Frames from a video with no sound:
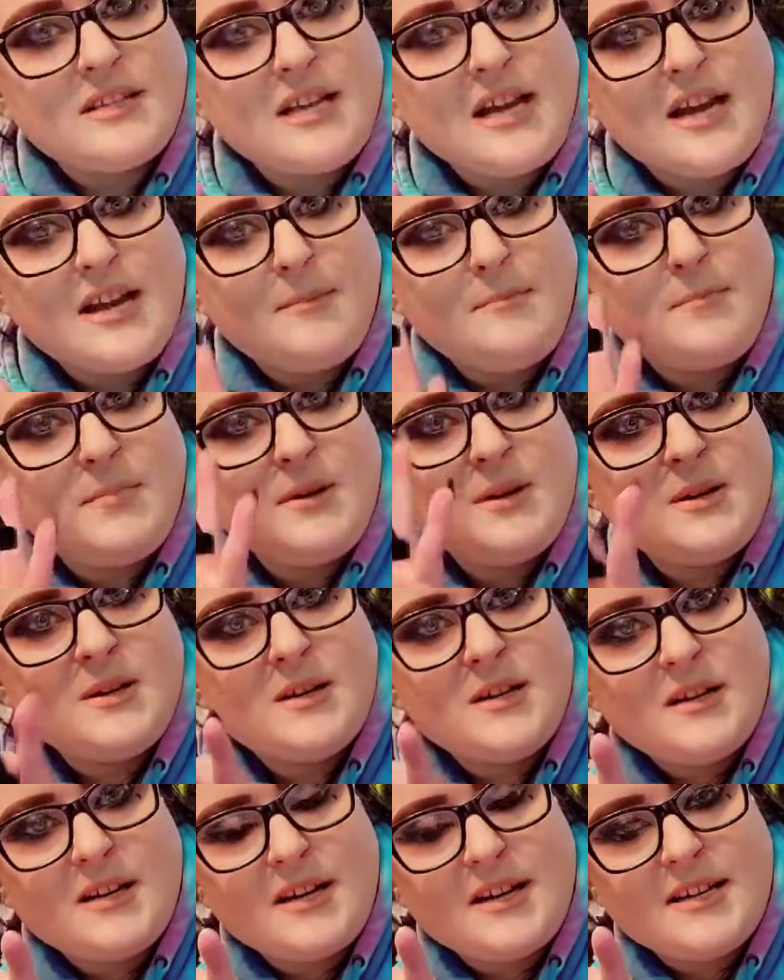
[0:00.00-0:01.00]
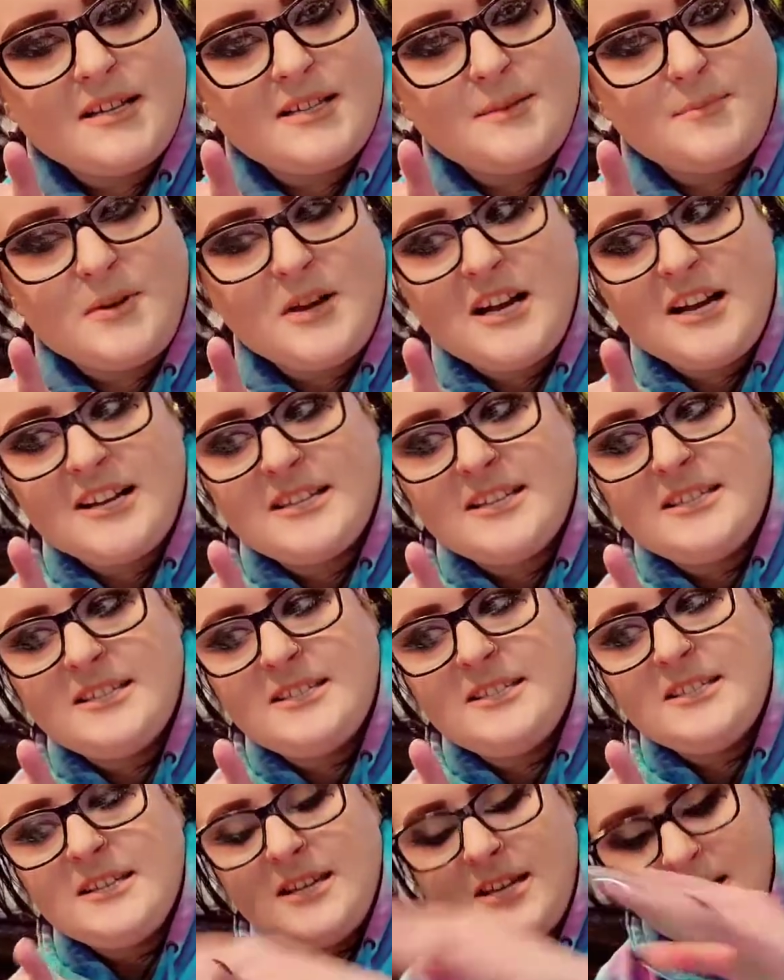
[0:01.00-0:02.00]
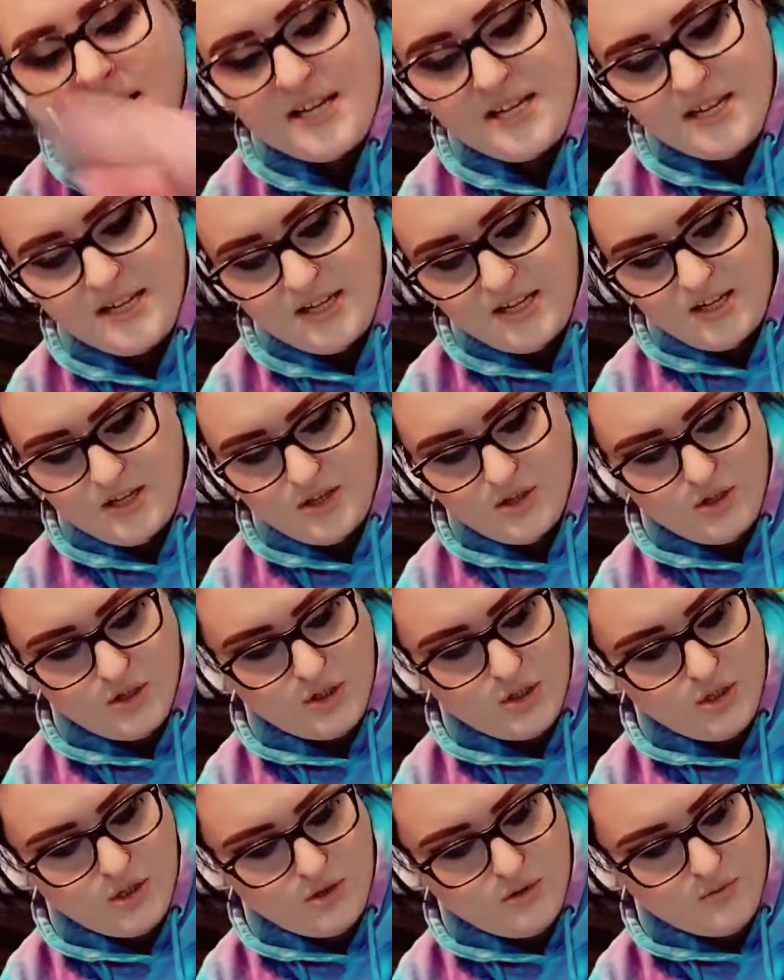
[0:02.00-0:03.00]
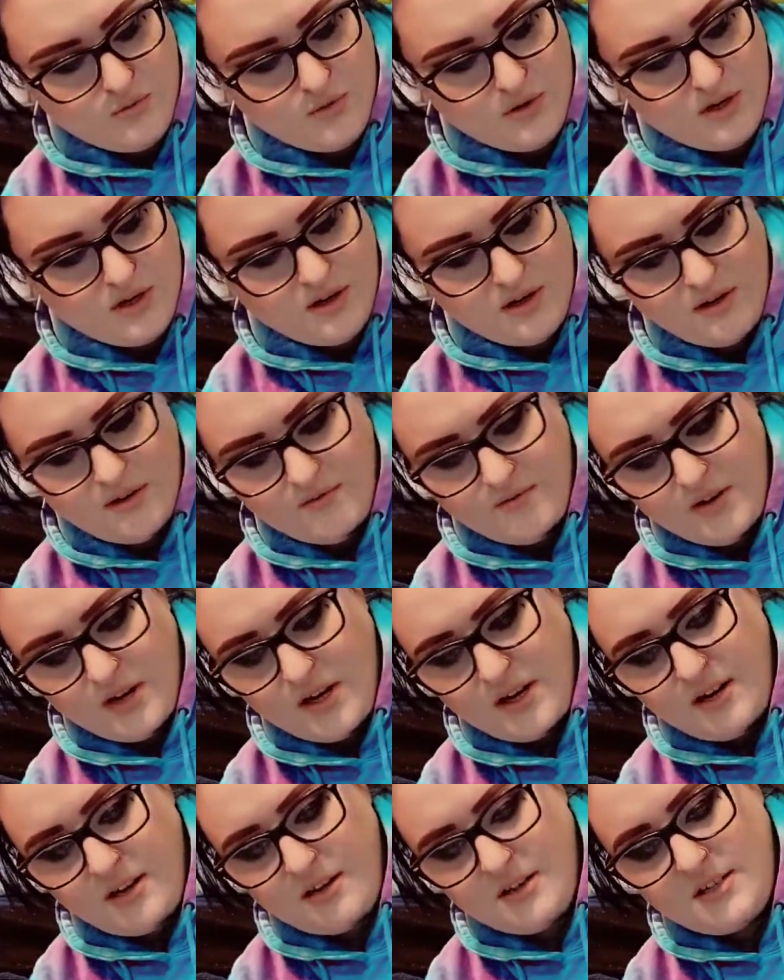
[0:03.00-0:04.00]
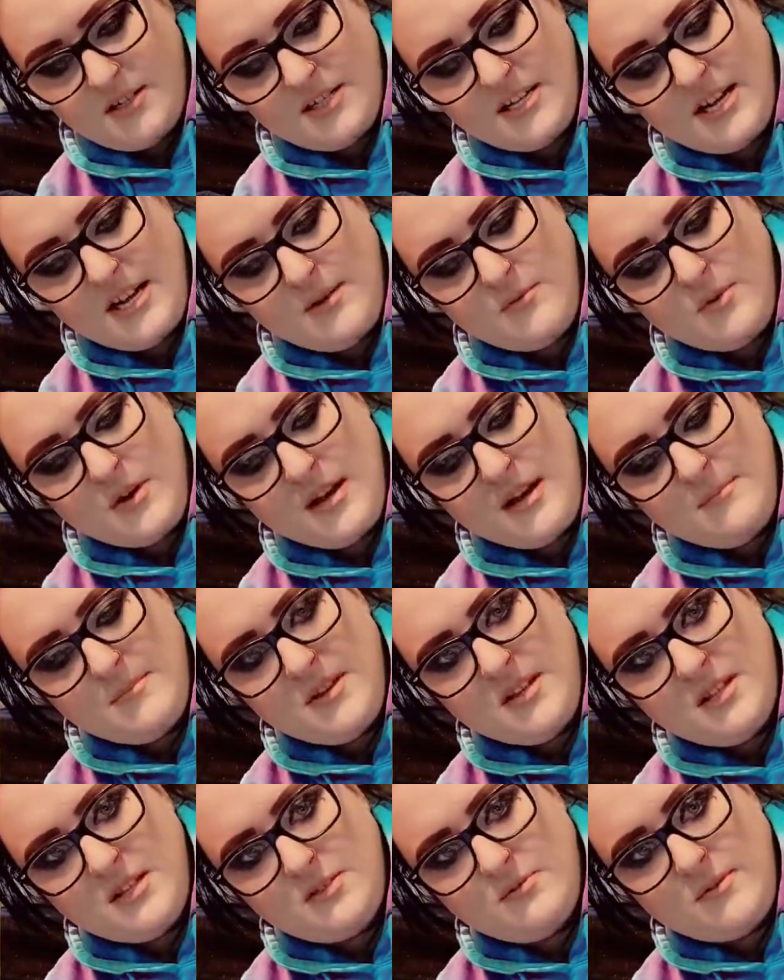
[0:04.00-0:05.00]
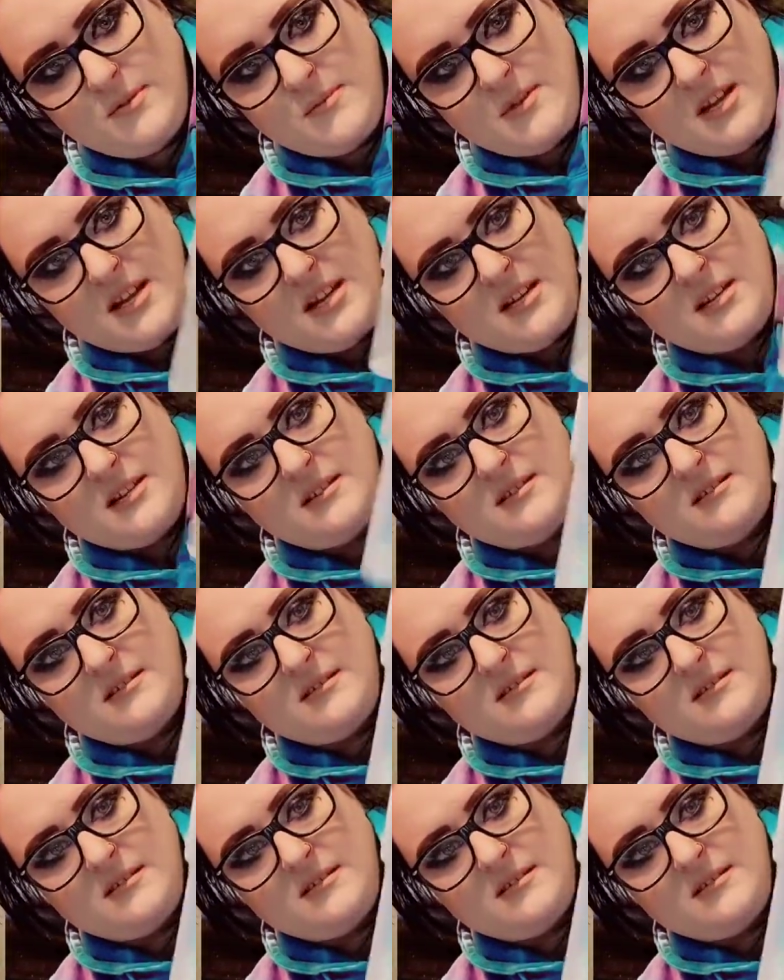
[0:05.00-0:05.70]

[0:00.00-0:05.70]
type isopods into one of our DIY bins we made.